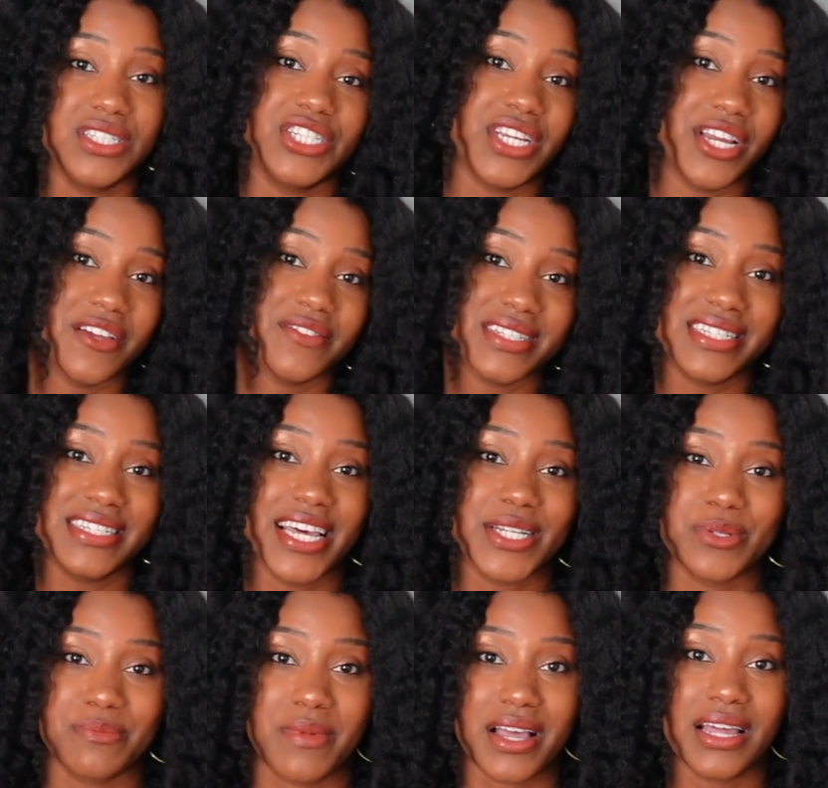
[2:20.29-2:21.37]
share this
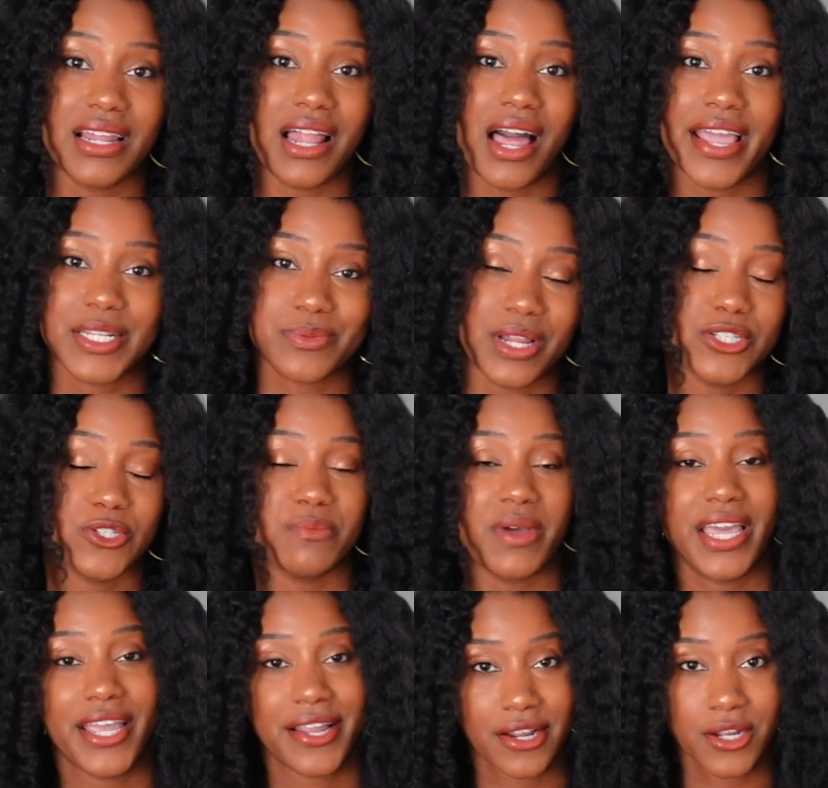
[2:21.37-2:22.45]
test with my clients when I do my
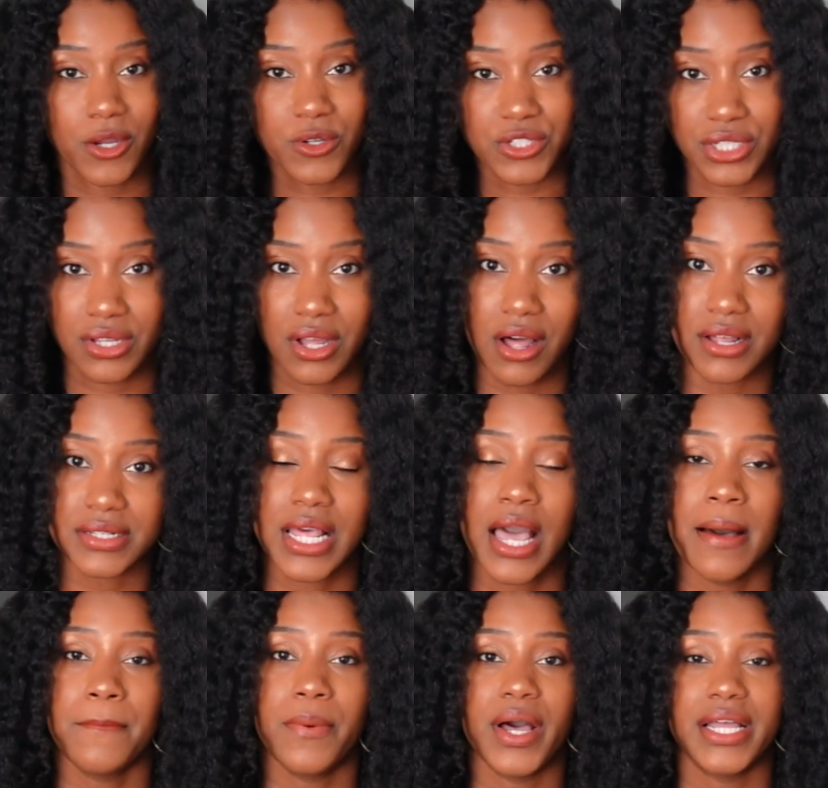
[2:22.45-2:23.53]
hair care coaching calls,
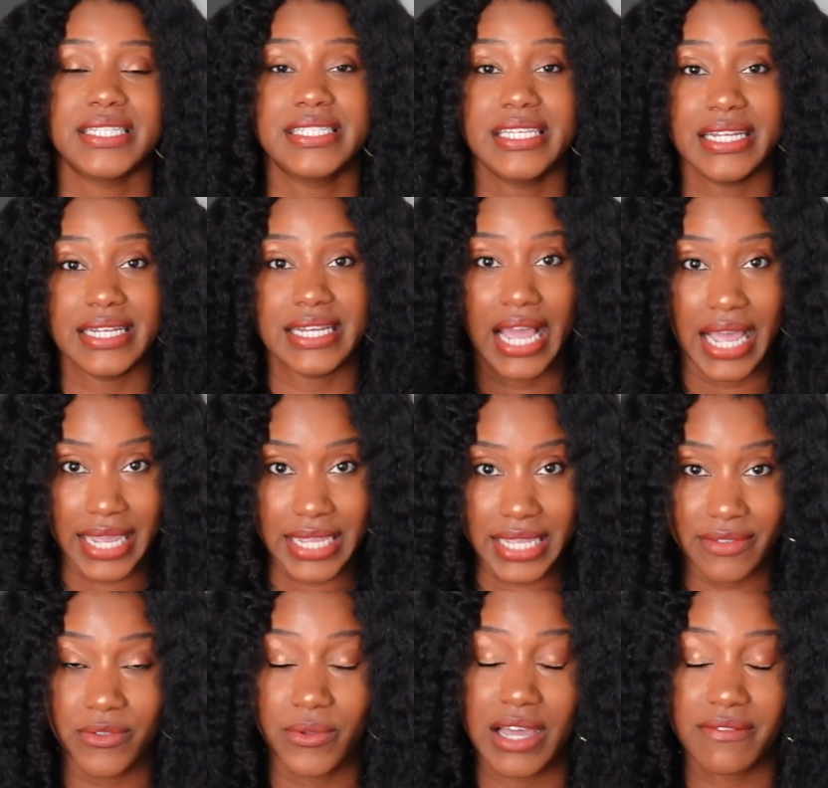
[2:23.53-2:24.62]
but tonight,
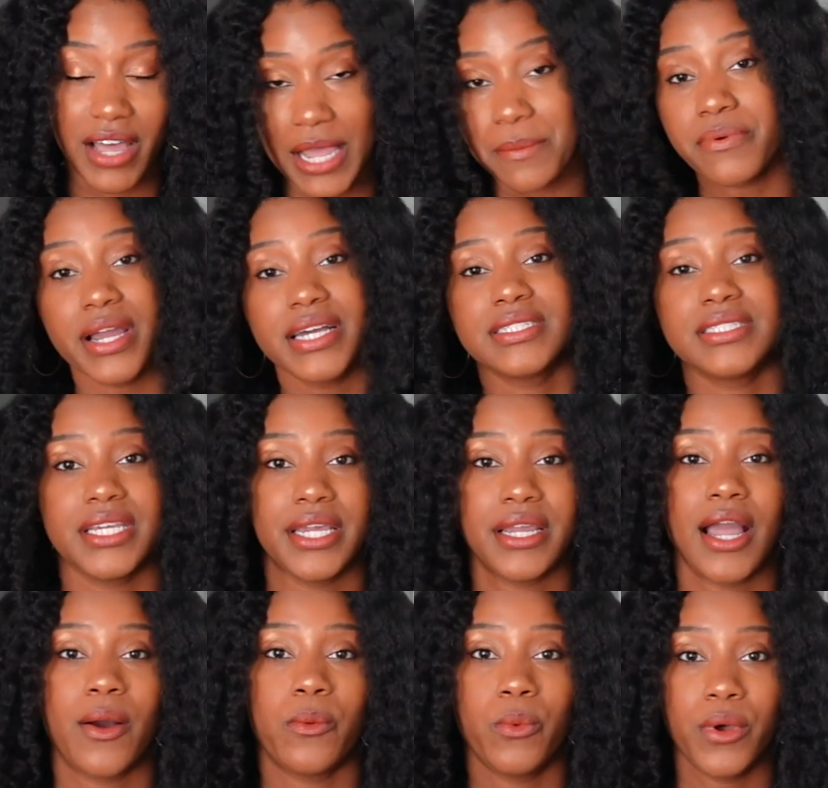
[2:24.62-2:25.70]
if you have high porosity hair,
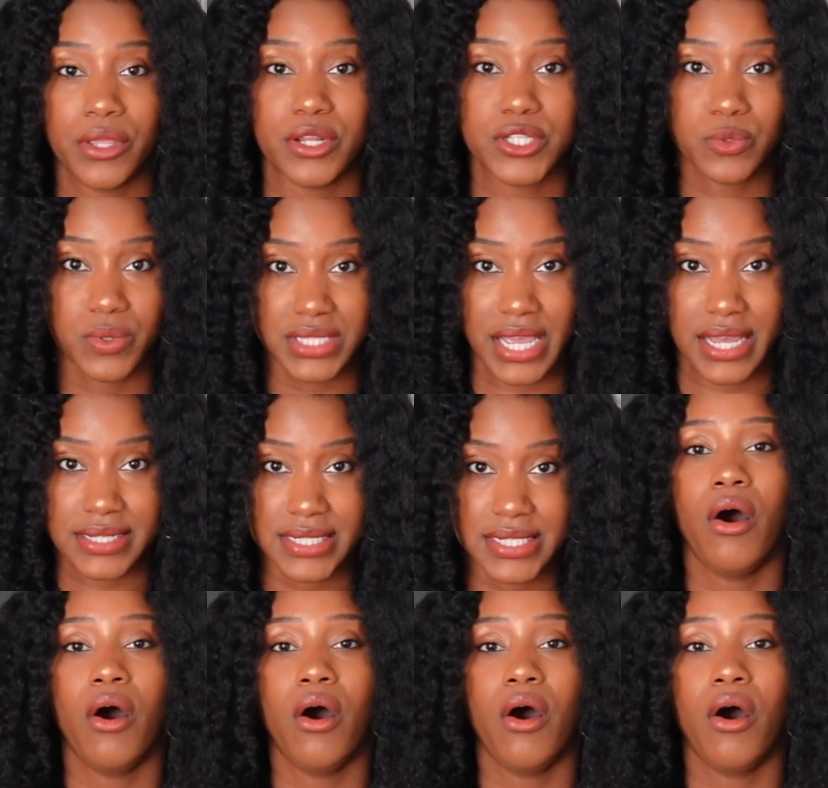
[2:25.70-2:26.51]
I want you to do a test.